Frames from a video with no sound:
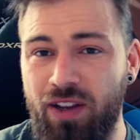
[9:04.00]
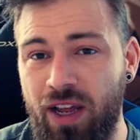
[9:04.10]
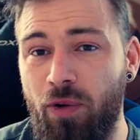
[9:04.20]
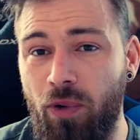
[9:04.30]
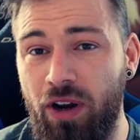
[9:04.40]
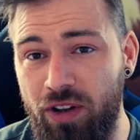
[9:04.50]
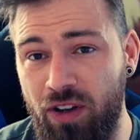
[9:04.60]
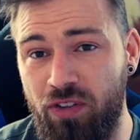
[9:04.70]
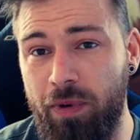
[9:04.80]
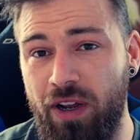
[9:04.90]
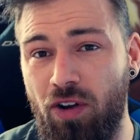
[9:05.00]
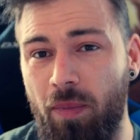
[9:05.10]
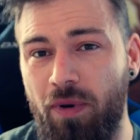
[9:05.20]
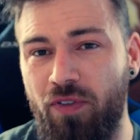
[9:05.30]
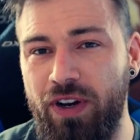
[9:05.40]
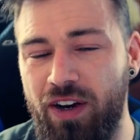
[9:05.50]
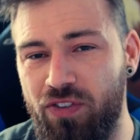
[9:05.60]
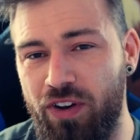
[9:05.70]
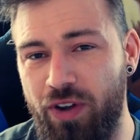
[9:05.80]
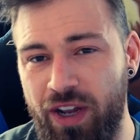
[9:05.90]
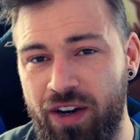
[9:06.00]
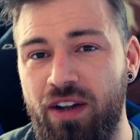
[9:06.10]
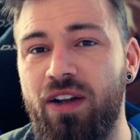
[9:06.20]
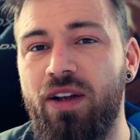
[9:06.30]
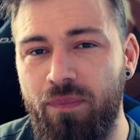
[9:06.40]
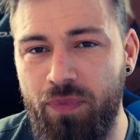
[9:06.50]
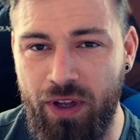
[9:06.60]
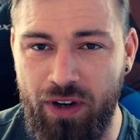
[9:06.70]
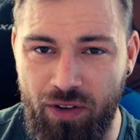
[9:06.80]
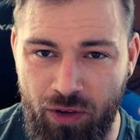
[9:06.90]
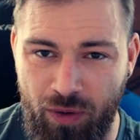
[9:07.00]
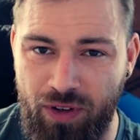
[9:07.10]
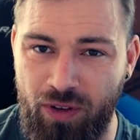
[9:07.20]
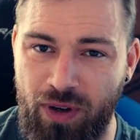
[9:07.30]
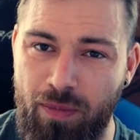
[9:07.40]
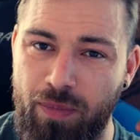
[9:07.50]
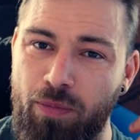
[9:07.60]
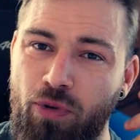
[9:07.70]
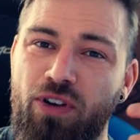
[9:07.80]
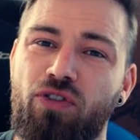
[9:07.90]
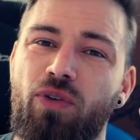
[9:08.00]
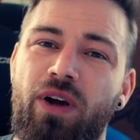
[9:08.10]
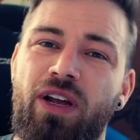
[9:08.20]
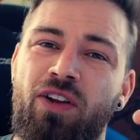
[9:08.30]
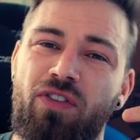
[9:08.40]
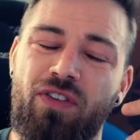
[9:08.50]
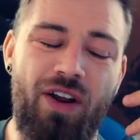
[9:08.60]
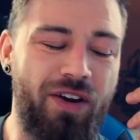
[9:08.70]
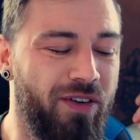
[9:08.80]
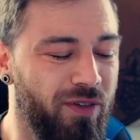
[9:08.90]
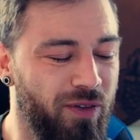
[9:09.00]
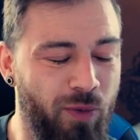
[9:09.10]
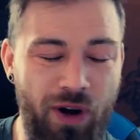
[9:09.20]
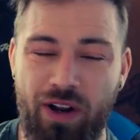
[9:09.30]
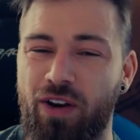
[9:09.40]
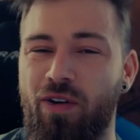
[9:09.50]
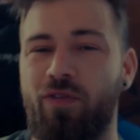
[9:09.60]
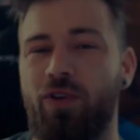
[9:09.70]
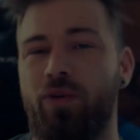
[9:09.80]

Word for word: yeah, well, there's been a couple of needles in your head, then you can be pretty sure it's done well enough for